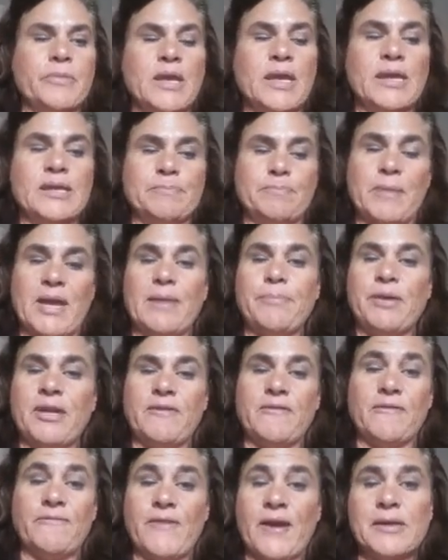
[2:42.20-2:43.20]
It may
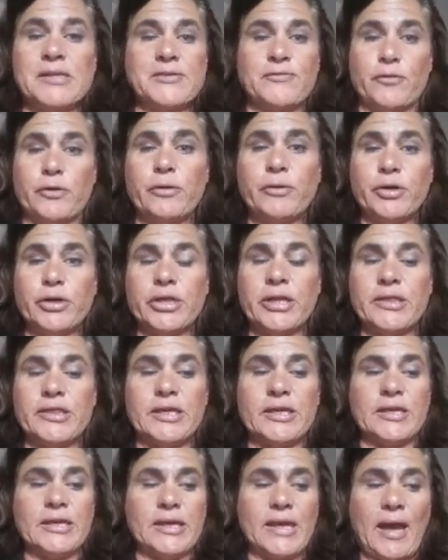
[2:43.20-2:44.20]
be a fast forwarded
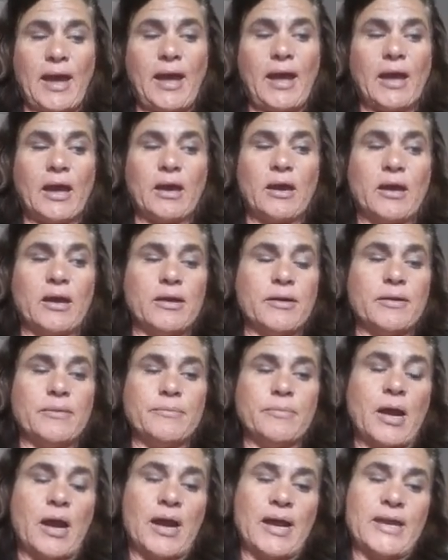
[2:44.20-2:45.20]
thing. Yeah.
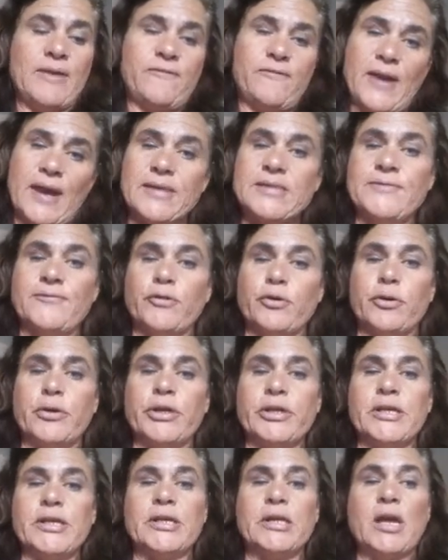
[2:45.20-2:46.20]
I fast
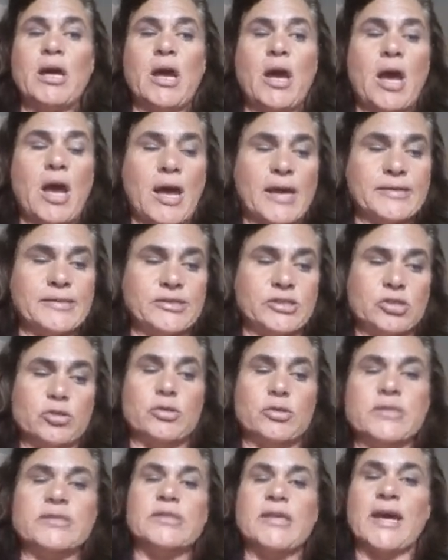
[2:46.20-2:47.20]
forwarded as
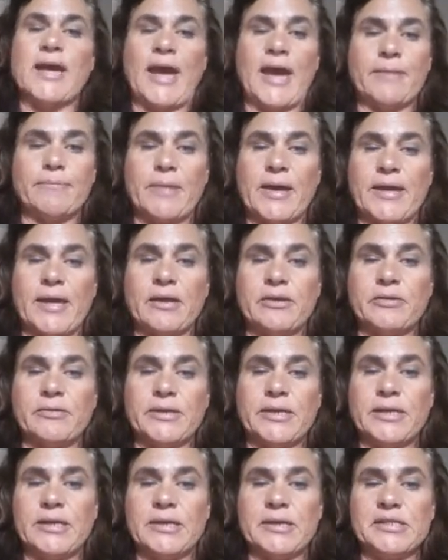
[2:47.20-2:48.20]
soon as I had my
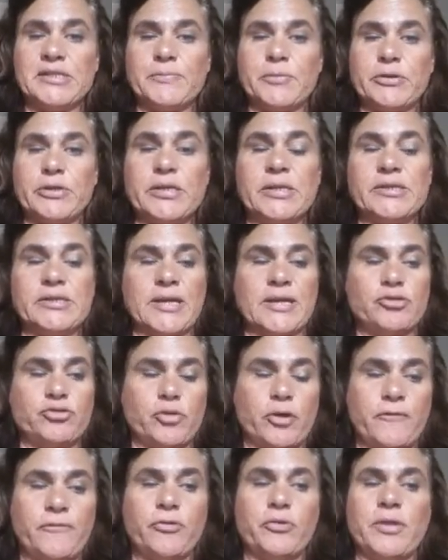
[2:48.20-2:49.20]
Kundalini experience. I
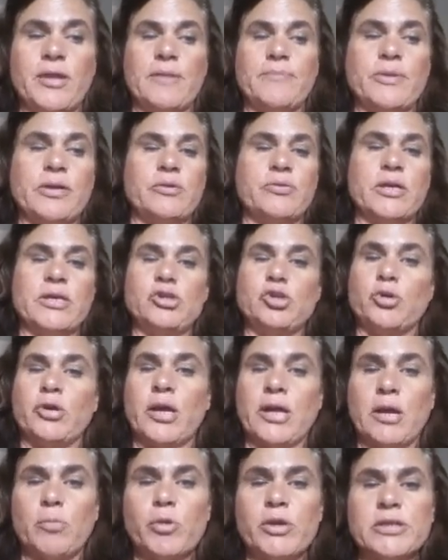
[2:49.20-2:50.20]
drove through that big red door.
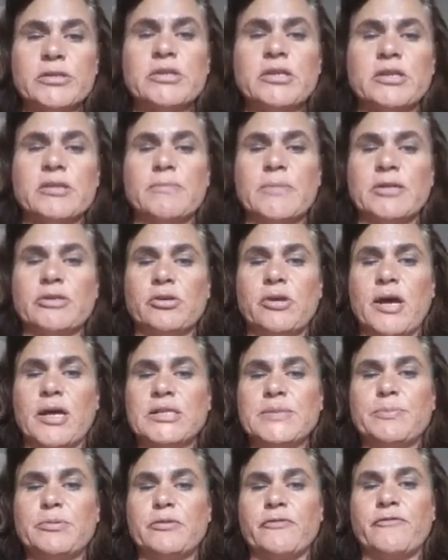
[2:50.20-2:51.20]
I went into the mental
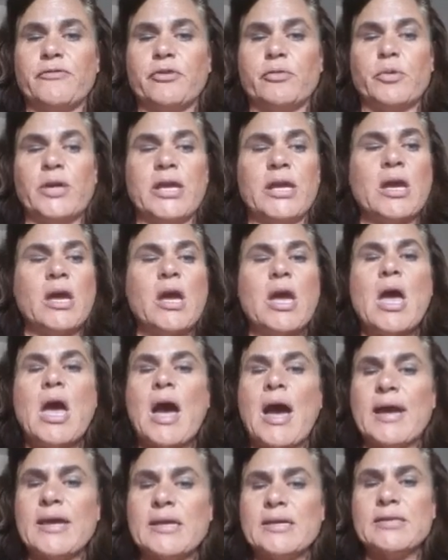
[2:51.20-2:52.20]
hospital for a week.
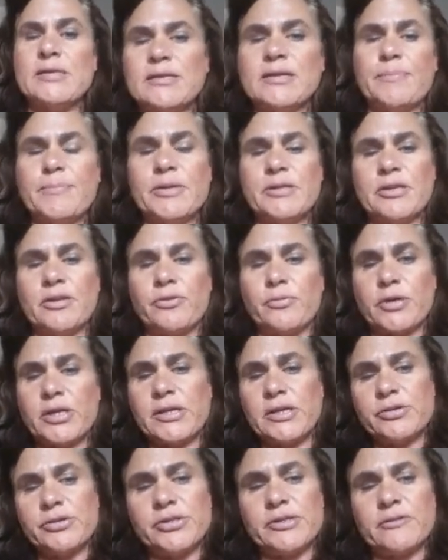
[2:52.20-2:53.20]
I ended up into 3
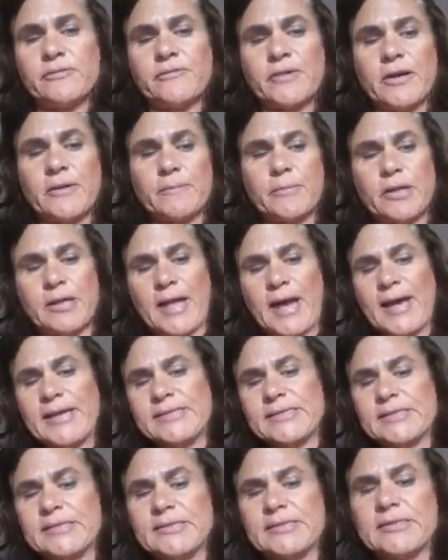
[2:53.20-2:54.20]
years of
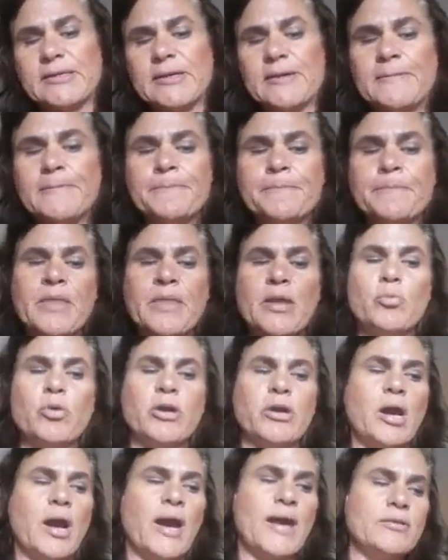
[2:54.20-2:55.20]
classes
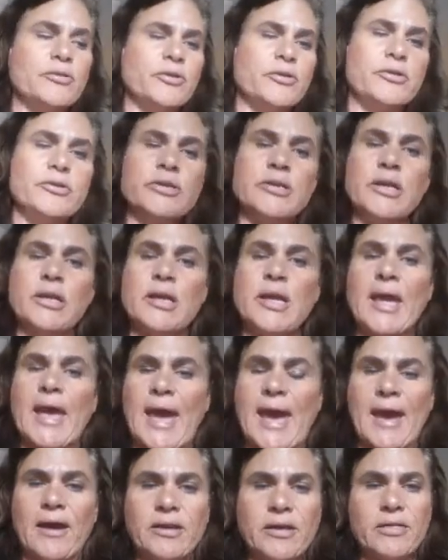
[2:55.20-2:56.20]
where I learned
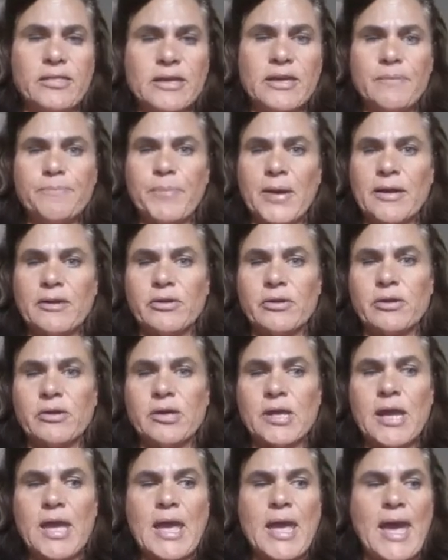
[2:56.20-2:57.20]
how to think better,
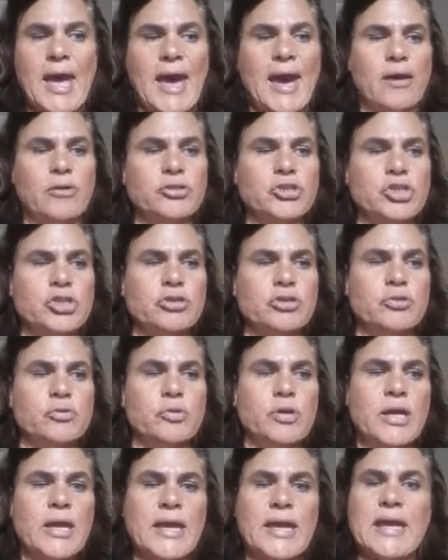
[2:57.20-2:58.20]
how
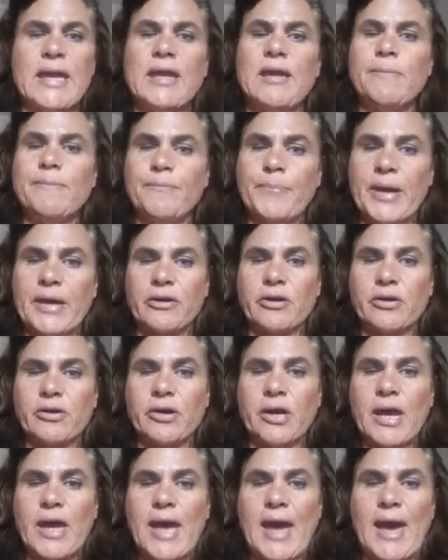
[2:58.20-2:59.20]
to eat
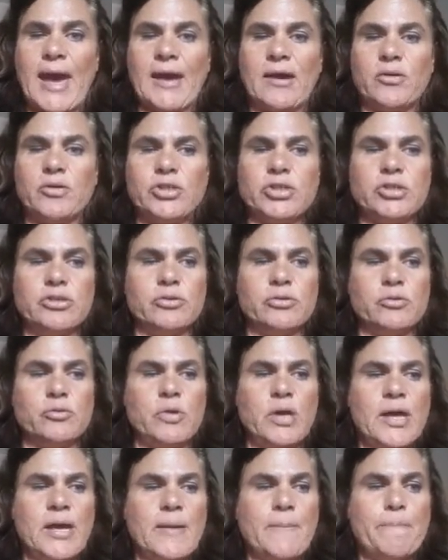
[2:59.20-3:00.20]
better, how
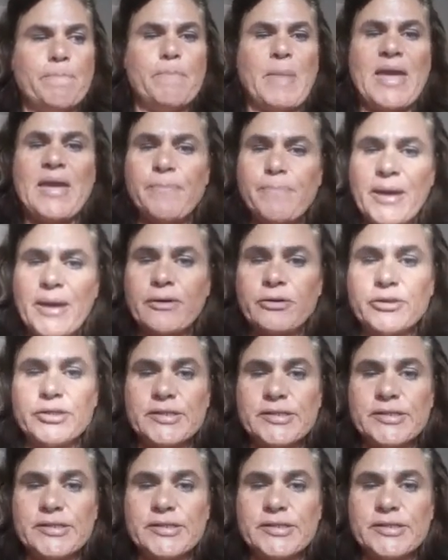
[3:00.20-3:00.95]
to make better